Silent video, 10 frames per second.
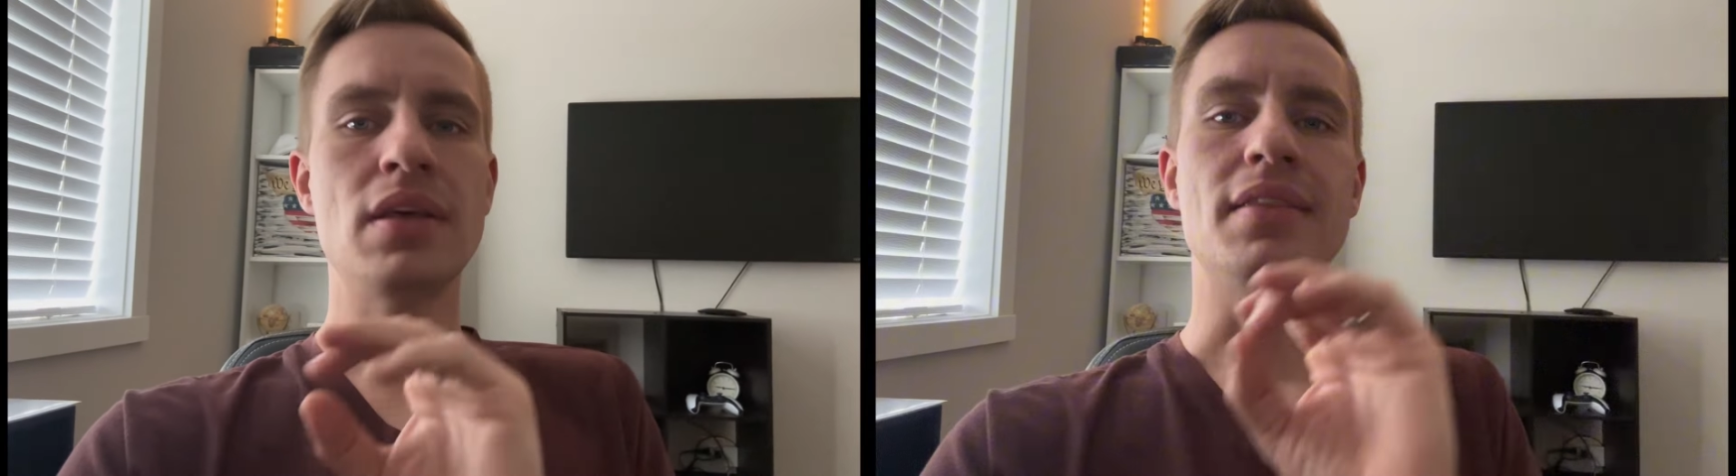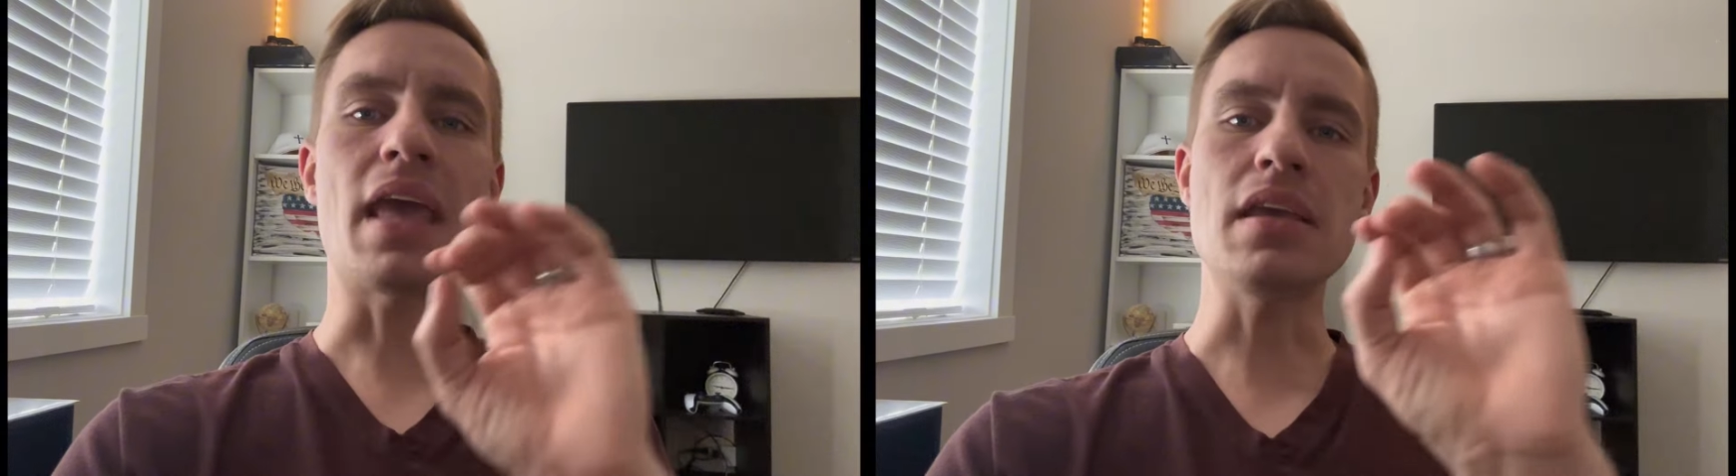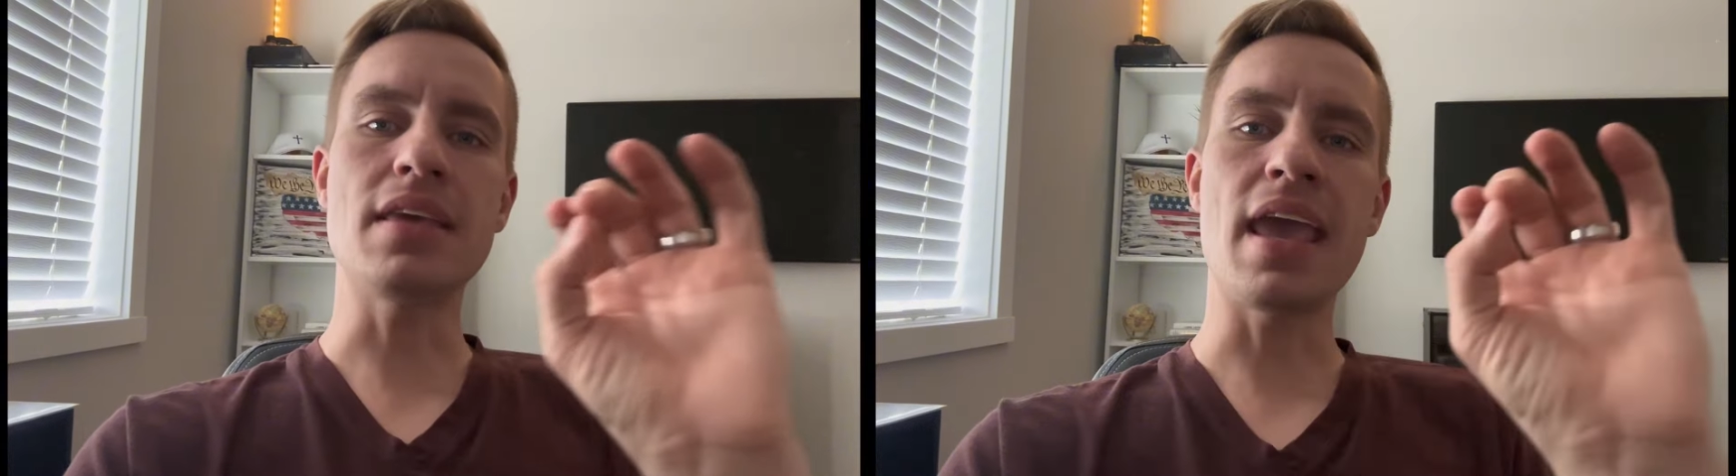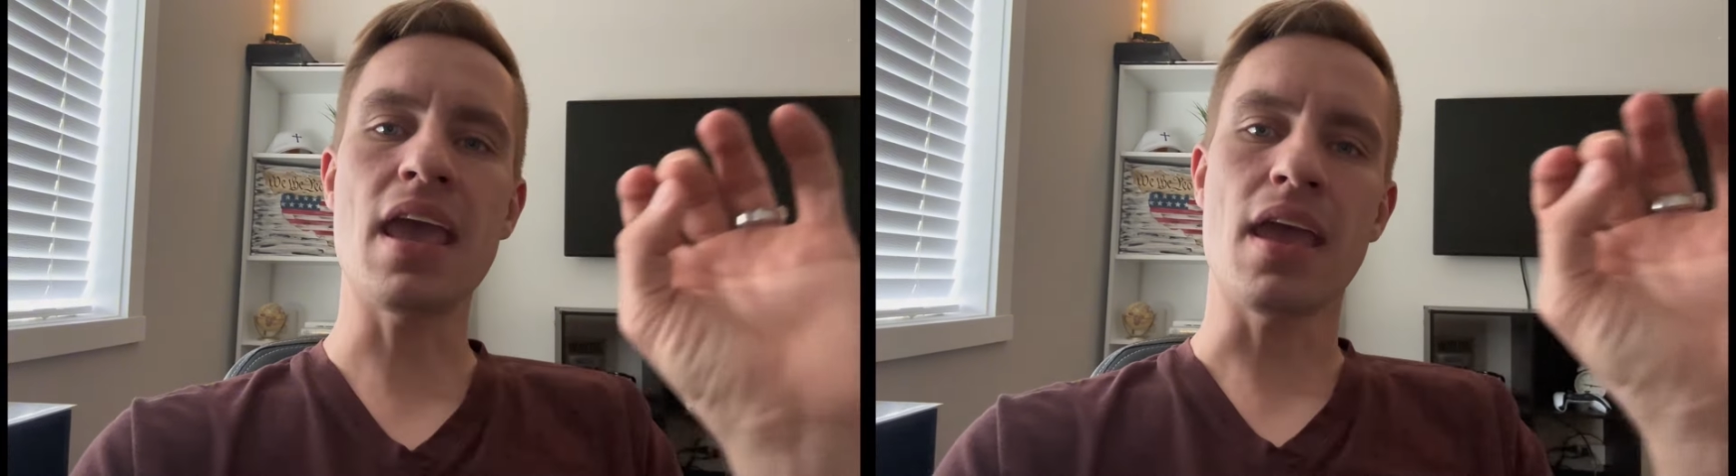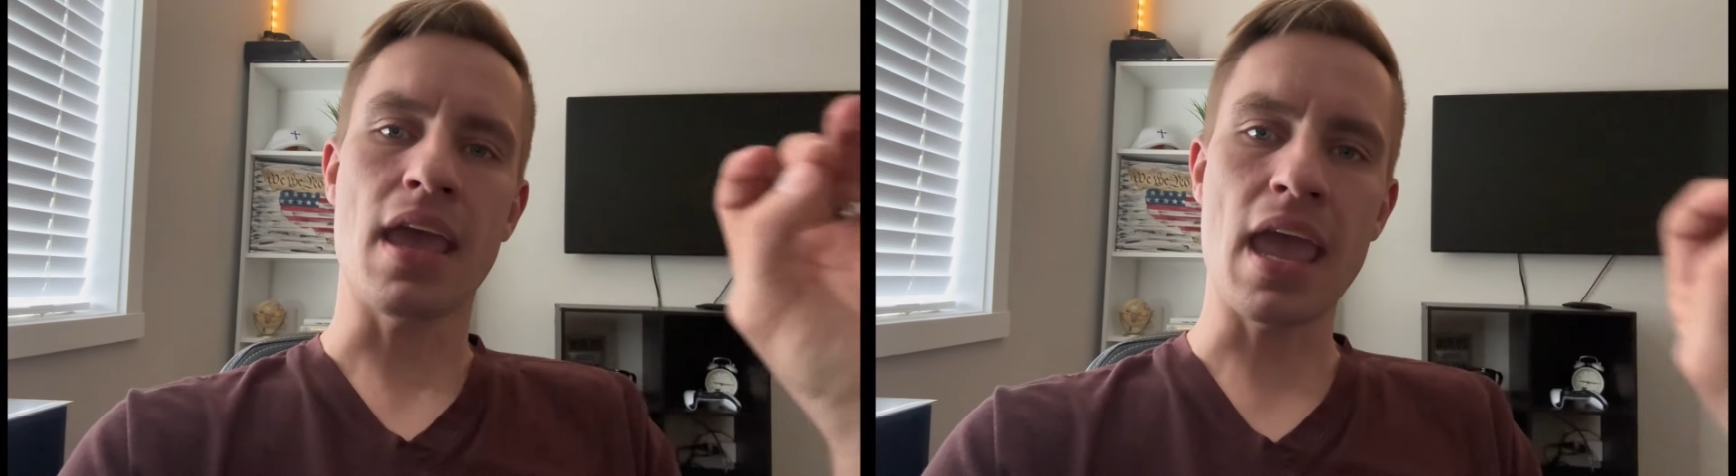They
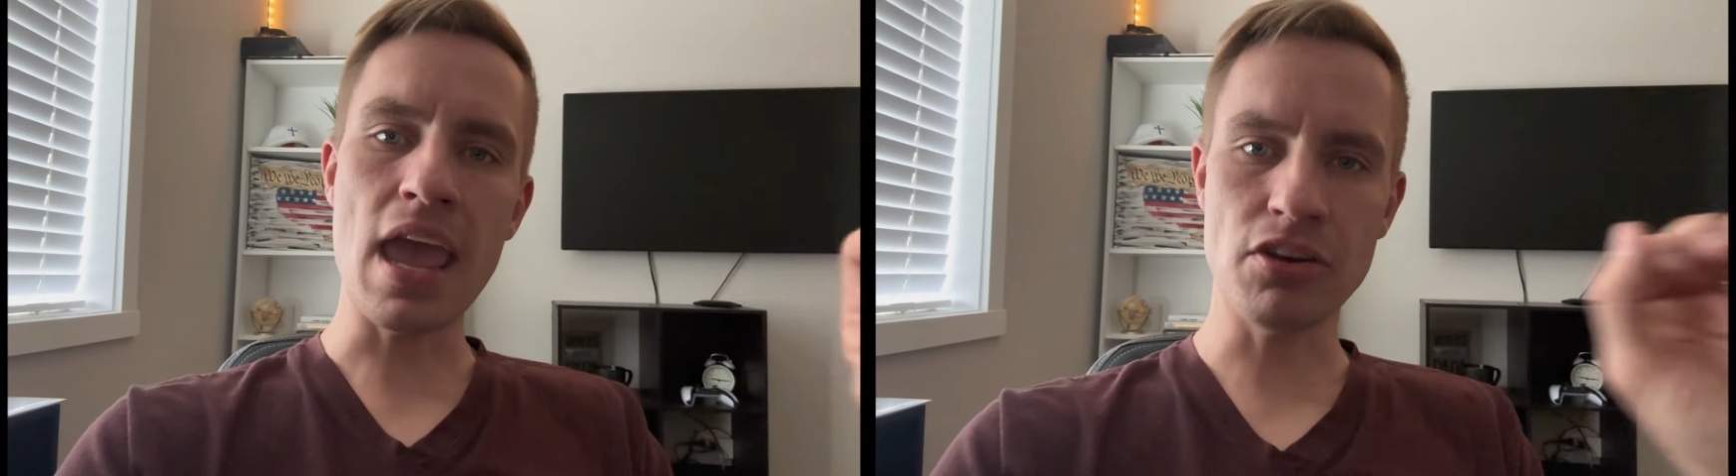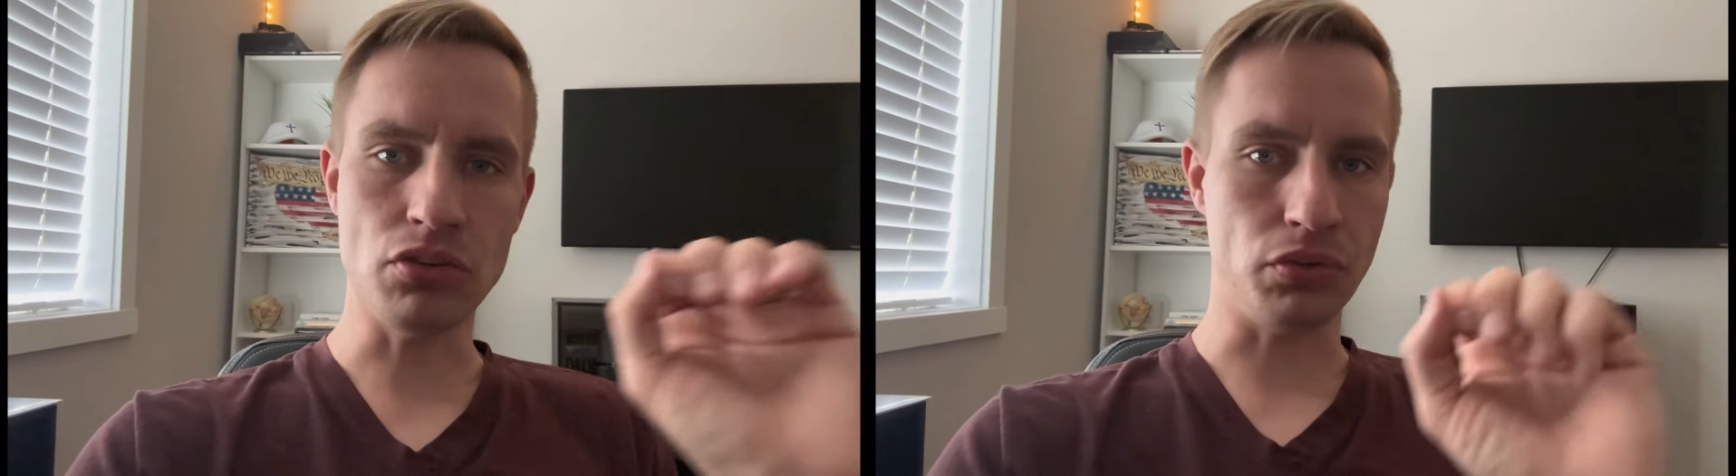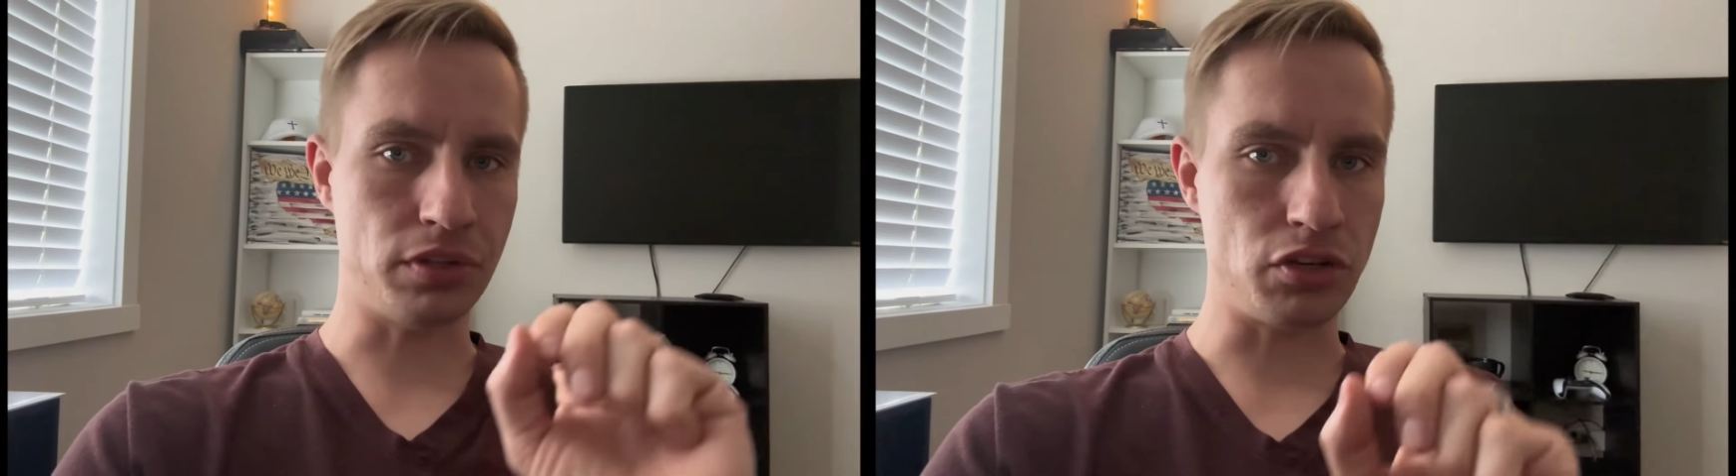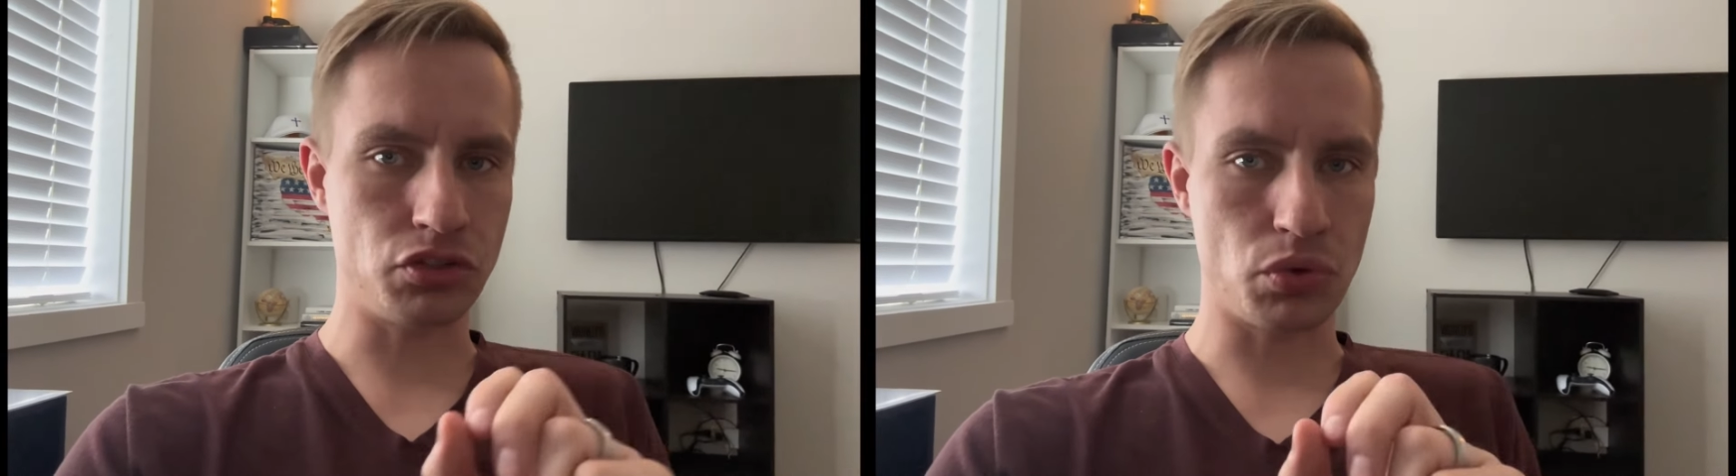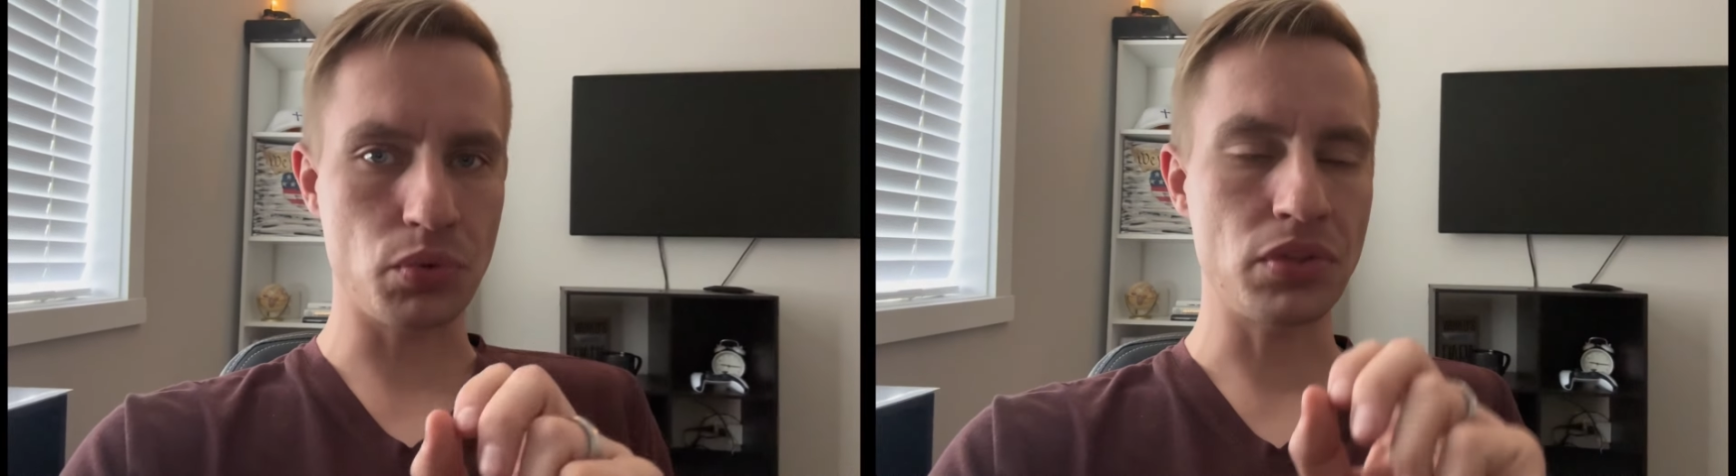can't handle the
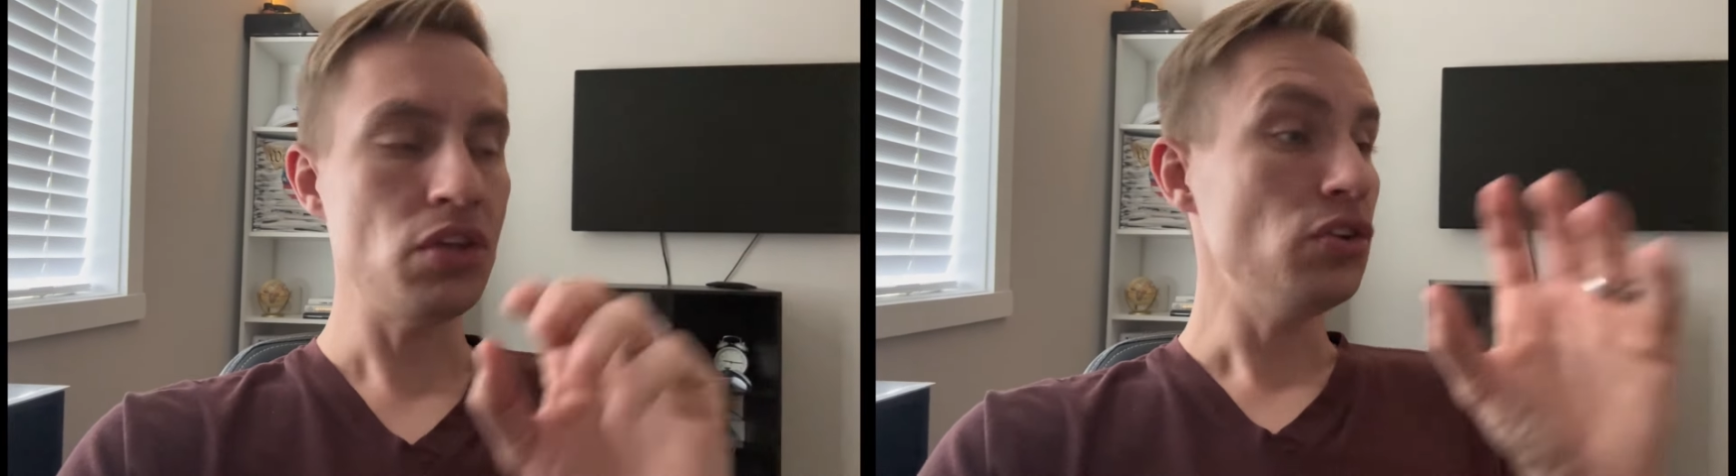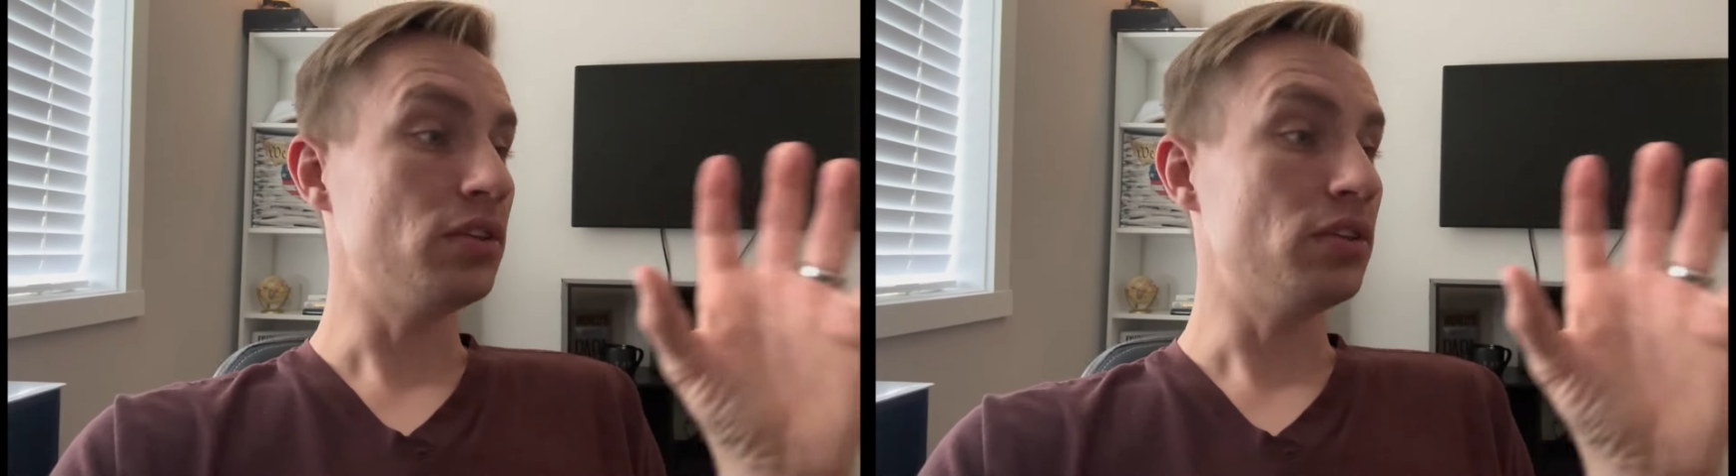truth.